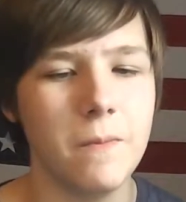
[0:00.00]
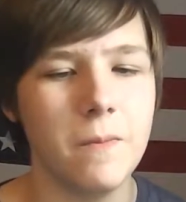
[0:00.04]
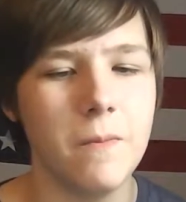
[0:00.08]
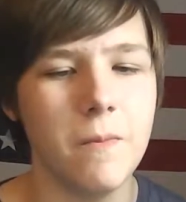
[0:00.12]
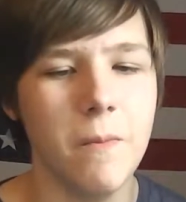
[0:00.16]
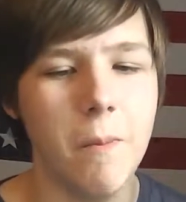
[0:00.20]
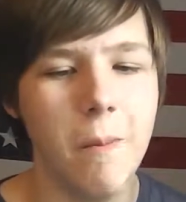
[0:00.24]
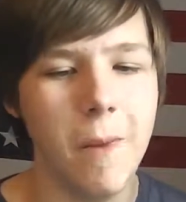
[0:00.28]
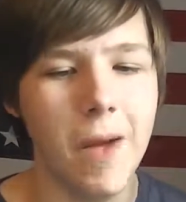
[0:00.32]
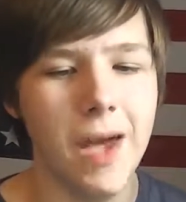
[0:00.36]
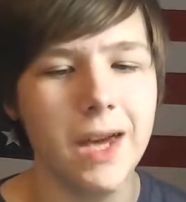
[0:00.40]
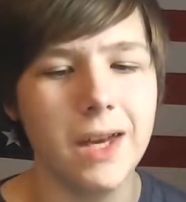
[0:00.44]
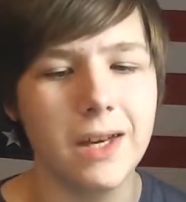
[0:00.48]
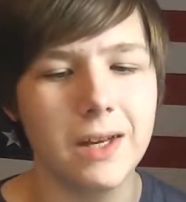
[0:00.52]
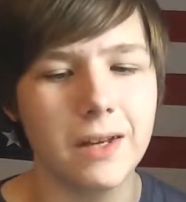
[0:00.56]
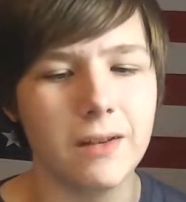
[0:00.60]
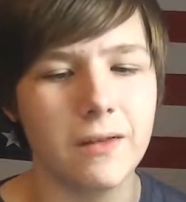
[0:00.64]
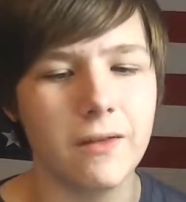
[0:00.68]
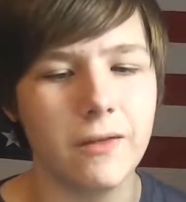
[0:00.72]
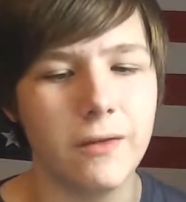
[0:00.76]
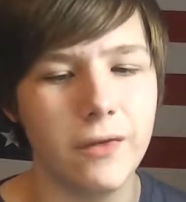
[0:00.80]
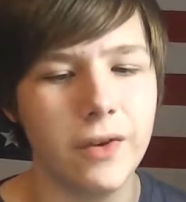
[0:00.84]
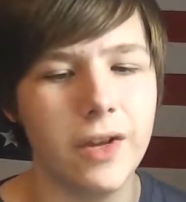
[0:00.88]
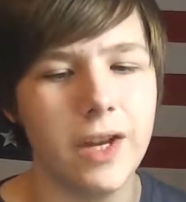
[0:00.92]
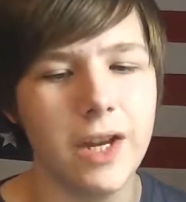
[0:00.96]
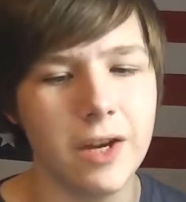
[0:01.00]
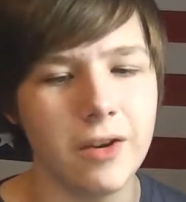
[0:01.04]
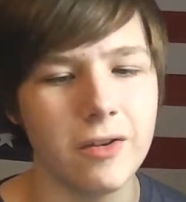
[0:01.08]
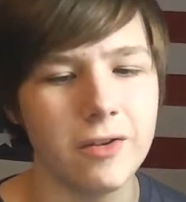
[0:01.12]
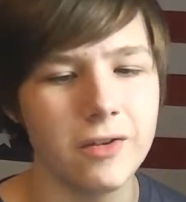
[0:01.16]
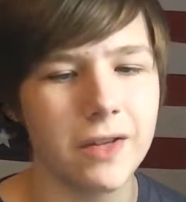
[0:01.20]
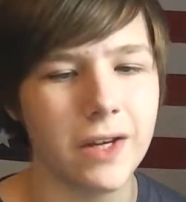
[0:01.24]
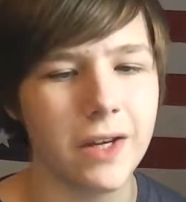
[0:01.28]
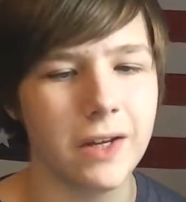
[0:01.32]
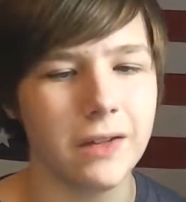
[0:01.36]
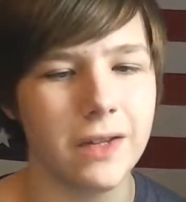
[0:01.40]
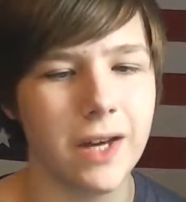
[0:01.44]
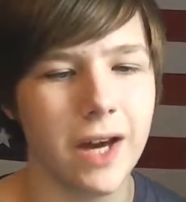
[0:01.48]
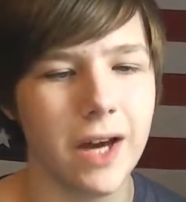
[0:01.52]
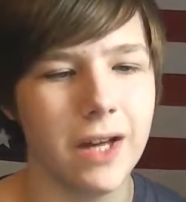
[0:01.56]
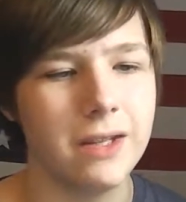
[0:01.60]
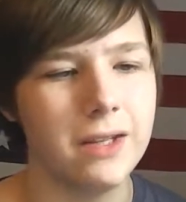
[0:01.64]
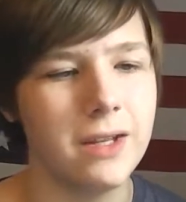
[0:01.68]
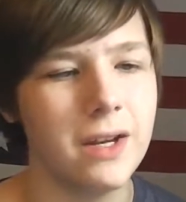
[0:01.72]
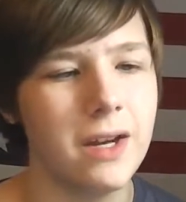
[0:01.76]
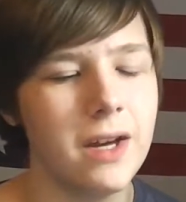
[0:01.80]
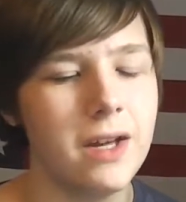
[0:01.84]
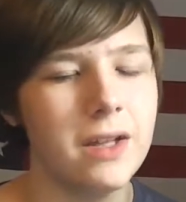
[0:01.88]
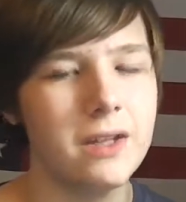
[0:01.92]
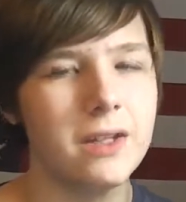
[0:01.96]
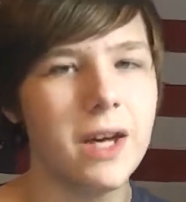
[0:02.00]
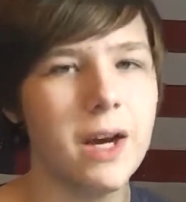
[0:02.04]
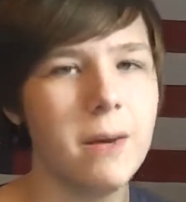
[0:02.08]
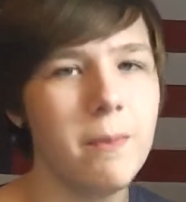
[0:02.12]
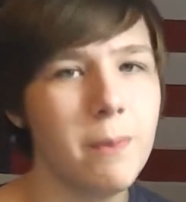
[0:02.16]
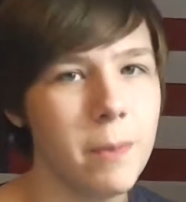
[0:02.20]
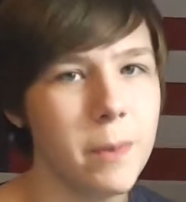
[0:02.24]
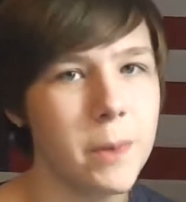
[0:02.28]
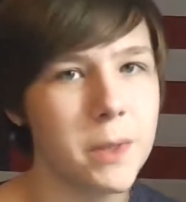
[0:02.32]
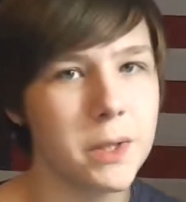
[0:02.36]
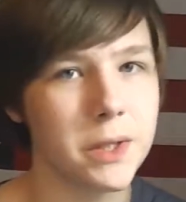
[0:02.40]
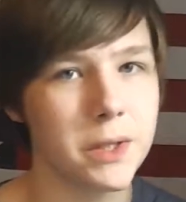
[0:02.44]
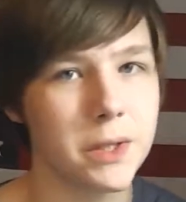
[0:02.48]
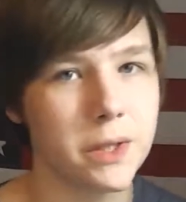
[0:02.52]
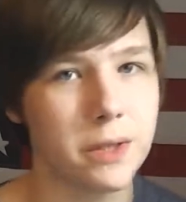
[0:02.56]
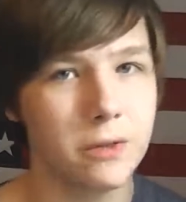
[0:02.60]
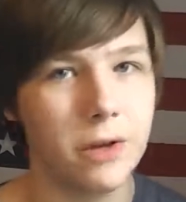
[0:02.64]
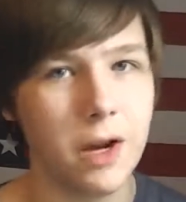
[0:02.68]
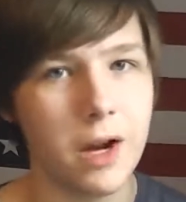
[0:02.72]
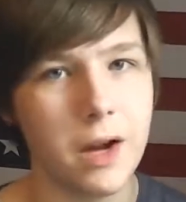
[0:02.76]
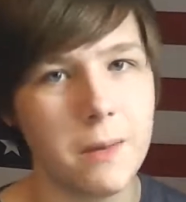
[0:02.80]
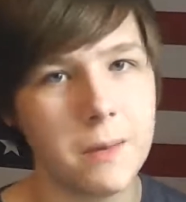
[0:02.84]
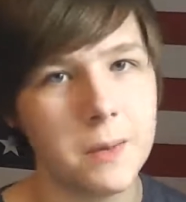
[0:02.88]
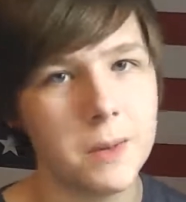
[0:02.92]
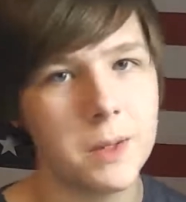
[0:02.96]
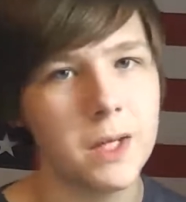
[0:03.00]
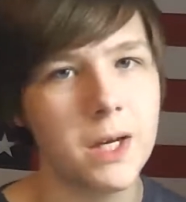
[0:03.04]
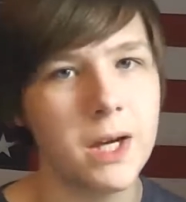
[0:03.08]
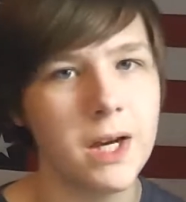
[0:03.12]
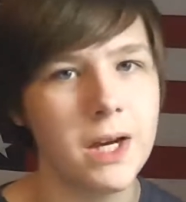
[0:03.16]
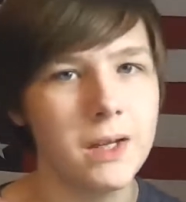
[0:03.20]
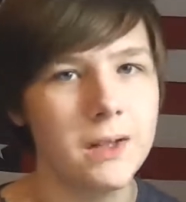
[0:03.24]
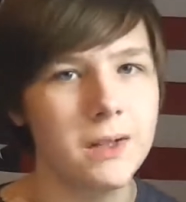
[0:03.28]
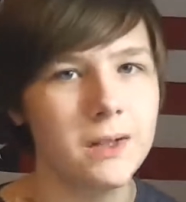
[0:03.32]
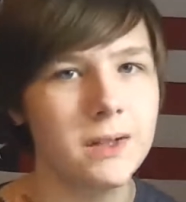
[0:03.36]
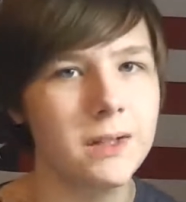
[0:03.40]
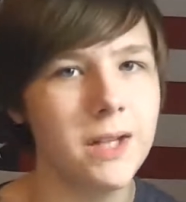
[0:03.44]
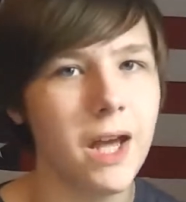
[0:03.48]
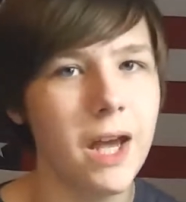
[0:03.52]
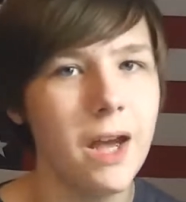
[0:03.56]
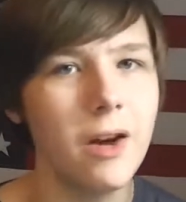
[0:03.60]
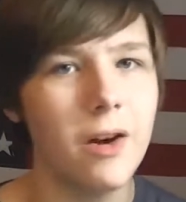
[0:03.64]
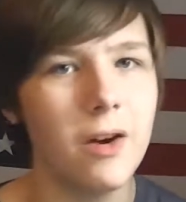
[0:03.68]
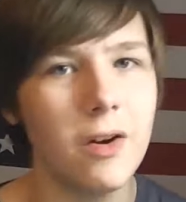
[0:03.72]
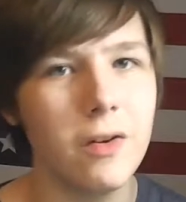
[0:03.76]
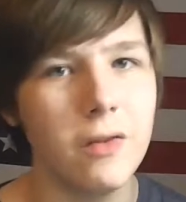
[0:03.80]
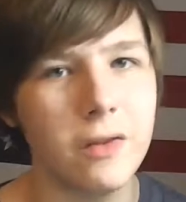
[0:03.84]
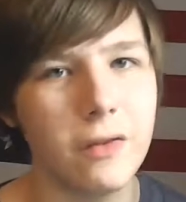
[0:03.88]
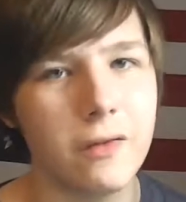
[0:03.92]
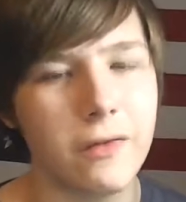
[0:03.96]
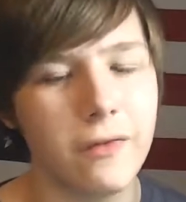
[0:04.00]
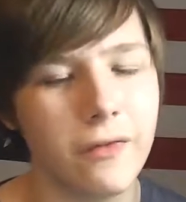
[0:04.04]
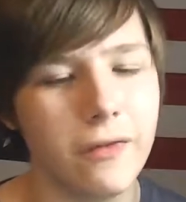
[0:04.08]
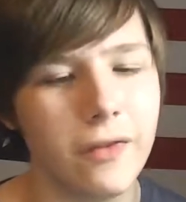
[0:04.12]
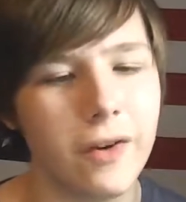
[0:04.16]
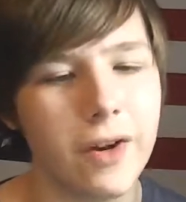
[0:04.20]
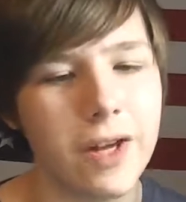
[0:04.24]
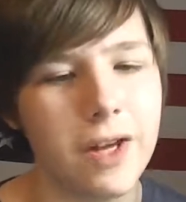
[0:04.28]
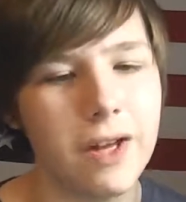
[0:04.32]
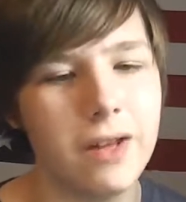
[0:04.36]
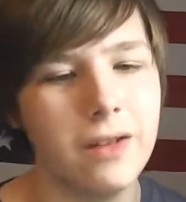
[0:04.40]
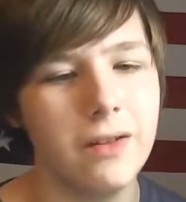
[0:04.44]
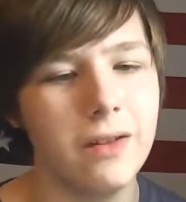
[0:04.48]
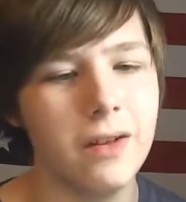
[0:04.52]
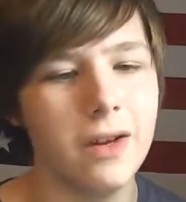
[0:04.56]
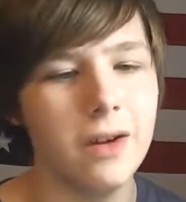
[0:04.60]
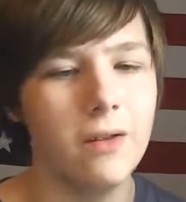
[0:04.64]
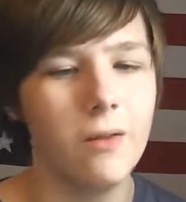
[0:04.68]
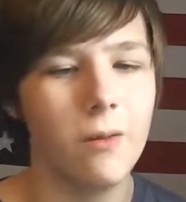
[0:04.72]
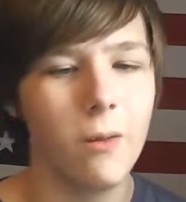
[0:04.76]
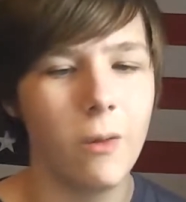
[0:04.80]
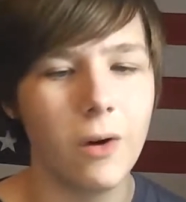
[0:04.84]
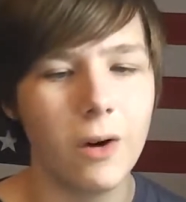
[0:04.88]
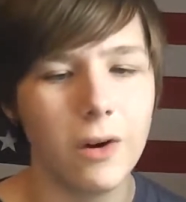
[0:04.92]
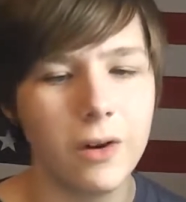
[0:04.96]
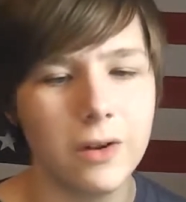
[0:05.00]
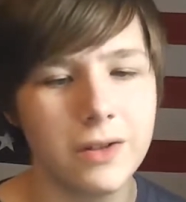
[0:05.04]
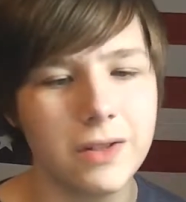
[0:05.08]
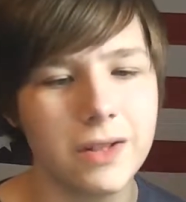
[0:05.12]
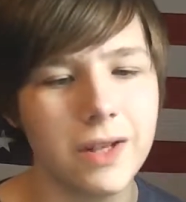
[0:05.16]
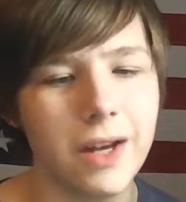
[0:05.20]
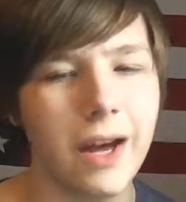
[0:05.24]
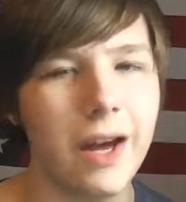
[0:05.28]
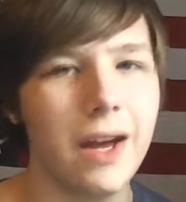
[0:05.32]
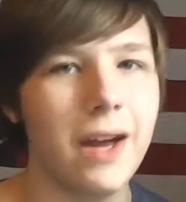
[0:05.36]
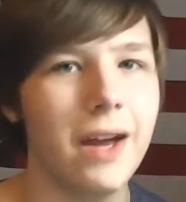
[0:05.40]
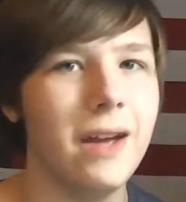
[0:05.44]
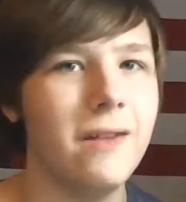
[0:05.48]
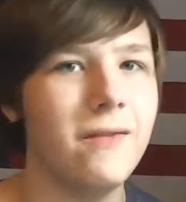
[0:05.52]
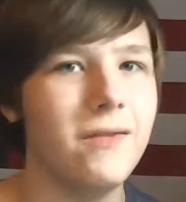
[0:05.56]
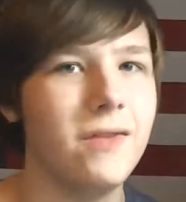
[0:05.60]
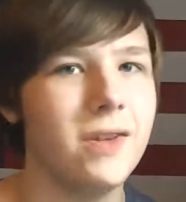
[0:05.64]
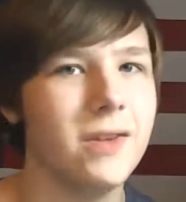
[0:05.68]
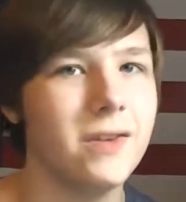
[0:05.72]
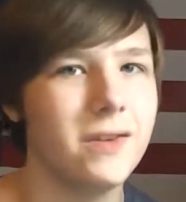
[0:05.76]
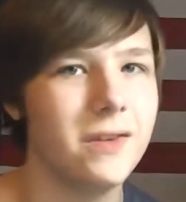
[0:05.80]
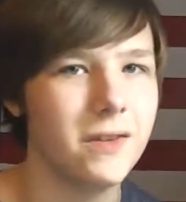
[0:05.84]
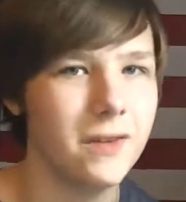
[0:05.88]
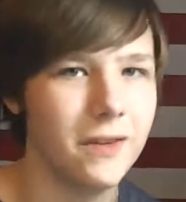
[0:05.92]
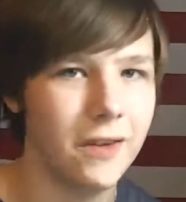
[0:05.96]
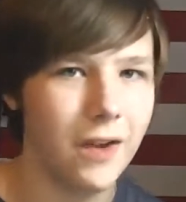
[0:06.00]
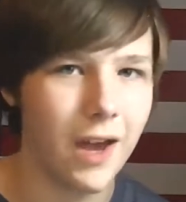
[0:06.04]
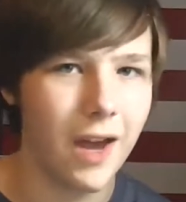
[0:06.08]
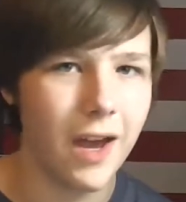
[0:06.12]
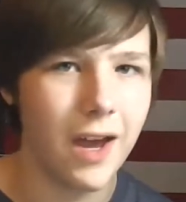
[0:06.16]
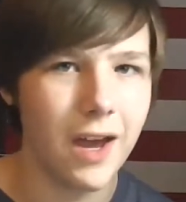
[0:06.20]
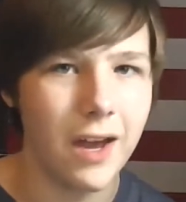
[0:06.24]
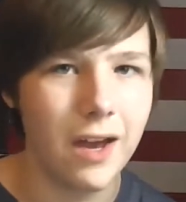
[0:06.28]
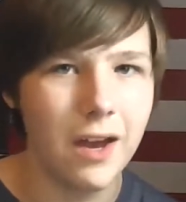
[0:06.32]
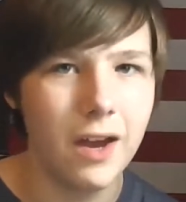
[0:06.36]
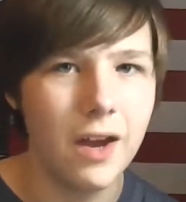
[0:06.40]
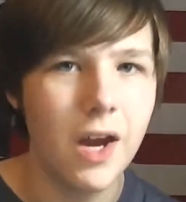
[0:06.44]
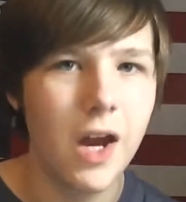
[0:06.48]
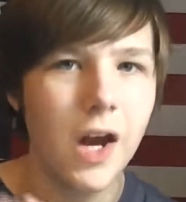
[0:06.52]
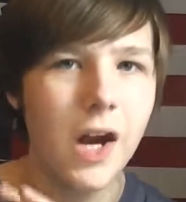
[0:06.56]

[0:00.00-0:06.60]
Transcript: make videos like that, type up the scripts, say all the freaking words I have to say,